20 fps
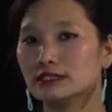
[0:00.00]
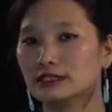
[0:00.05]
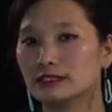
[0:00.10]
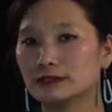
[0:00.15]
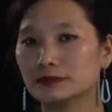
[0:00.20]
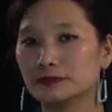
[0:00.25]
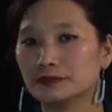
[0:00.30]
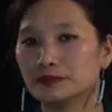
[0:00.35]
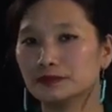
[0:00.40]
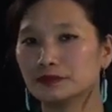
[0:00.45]
girl
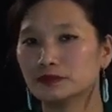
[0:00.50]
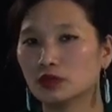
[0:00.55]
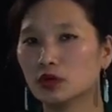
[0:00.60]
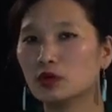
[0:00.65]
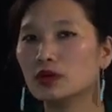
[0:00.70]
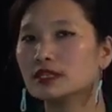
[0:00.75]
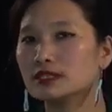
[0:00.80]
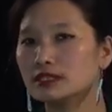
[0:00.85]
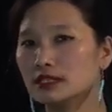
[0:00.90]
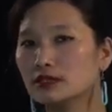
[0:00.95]

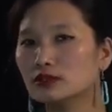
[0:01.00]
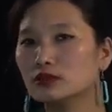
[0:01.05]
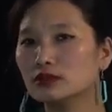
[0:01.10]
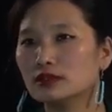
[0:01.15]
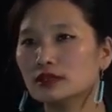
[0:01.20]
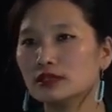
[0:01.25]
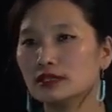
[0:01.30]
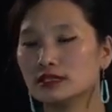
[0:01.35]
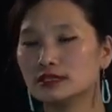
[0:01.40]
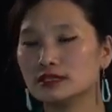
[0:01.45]
or a
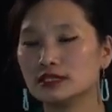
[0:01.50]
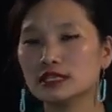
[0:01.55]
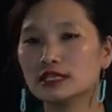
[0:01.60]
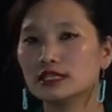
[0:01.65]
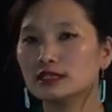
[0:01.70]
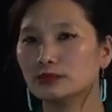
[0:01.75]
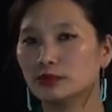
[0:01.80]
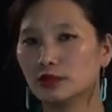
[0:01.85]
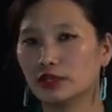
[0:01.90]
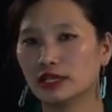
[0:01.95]

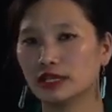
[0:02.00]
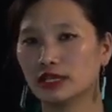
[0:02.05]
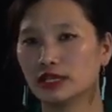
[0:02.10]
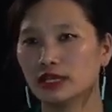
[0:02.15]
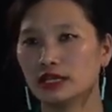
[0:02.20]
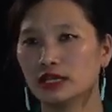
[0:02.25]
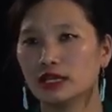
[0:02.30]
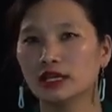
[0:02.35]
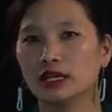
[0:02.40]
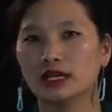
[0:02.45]
single boy.
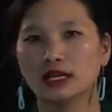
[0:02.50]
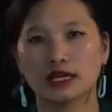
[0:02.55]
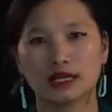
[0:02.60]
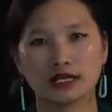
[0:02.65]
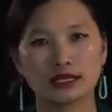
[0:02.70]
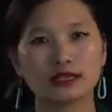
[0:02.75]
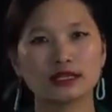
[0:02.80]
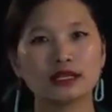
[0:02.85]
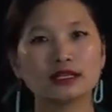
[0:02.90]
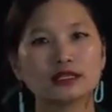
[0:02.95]

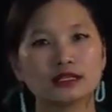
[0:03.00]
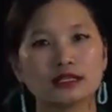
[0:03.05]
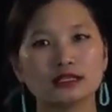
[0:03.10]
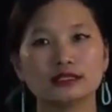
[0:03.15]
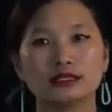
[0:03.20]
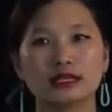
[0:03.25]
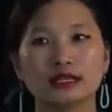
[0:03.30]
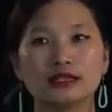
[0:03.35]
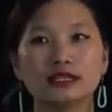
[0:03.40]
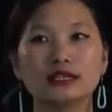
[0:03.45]
And that
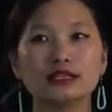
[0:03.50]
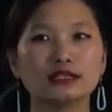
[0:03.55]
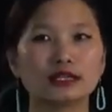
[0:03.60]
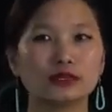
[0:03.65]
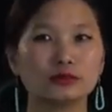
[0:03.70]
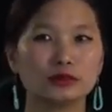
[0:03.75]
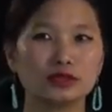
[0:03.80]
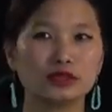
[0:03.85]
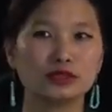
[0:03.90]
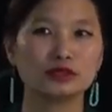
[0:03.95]
is the thing
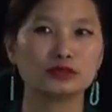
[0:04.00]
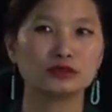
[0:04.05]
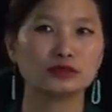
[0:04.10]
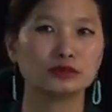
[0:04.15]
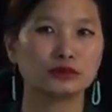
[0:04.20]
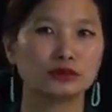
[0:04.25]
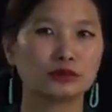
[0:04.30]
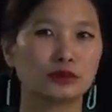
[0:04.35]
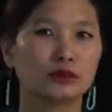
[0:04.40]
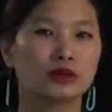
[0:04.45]
that we need
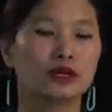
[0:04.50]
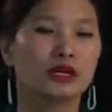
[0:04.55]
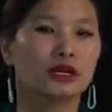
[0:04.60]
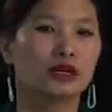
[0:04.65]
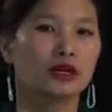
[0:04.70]
to know.